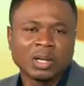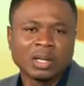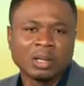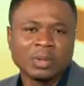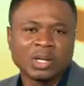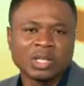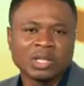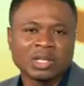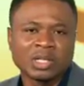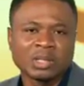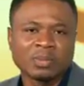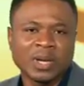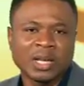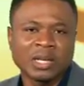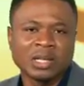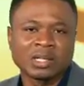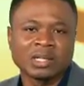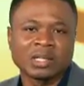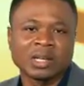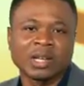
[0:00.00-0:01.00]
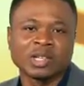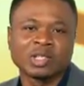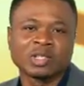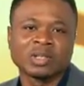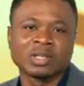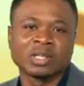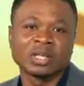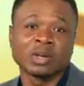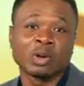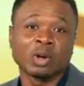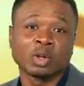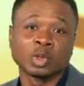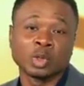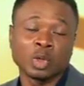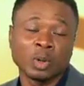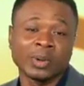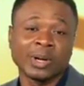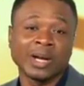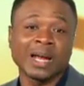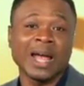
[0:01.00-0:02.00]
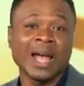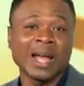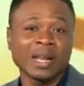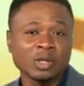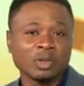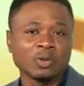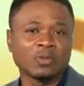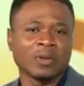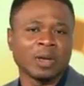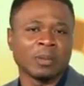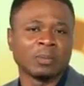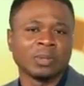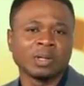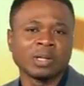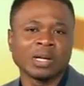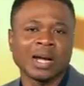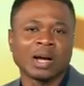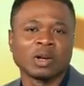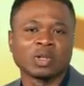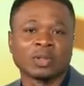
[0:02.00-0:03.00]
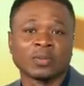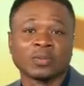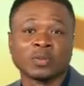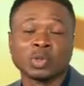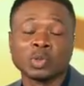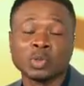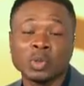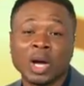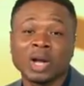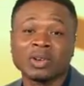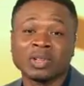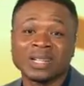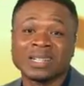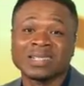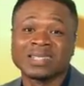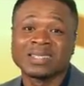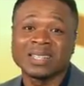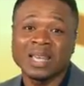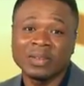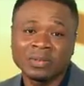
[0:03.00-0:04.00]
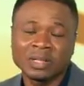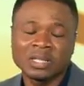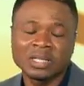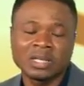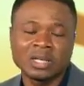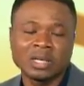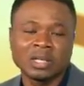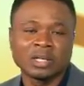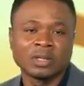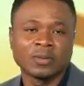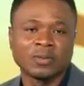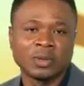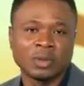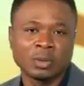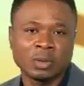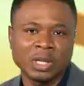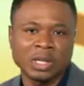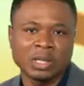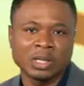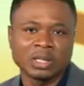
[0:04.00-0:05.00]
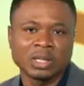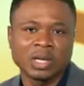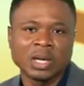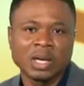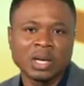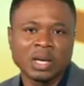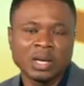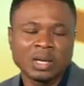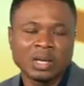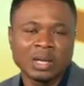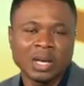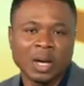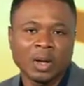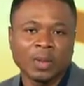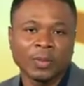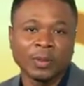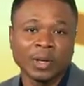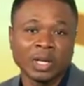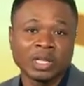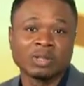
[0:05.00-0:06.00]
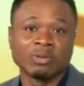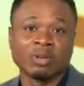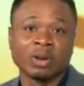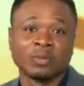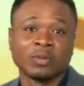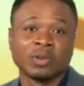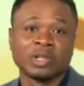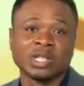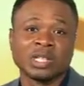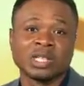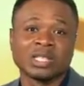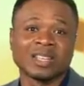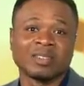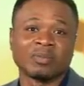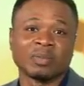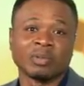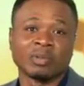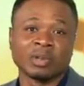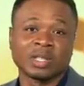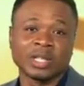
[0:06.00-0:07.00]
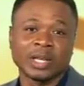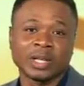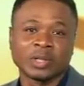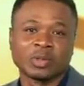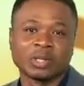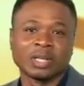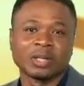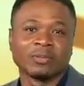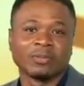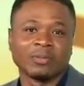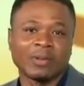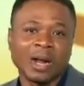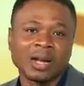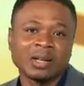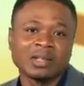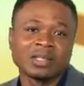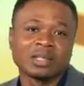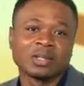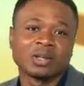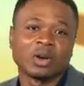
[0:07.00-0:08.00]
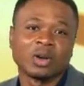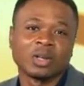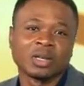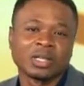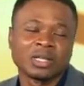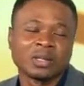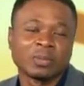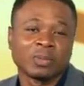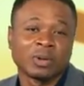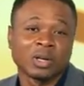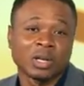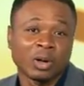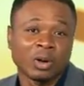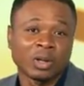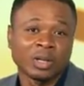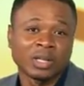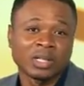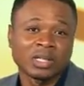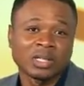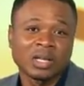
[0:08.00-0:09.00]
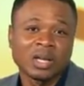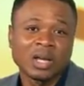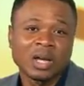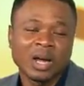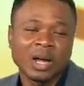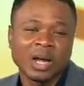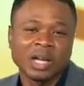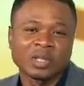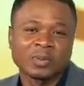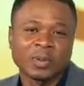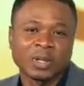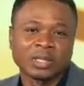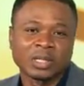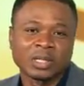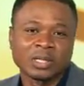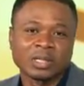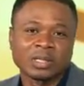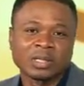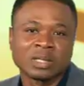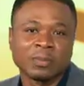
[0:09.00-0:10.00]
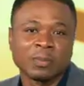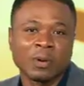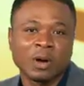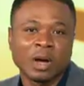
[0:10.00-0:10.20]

The missions made the selections in October and November out of 217 interviewees. Now, 30 refugees have been resettled in France, and others are expected to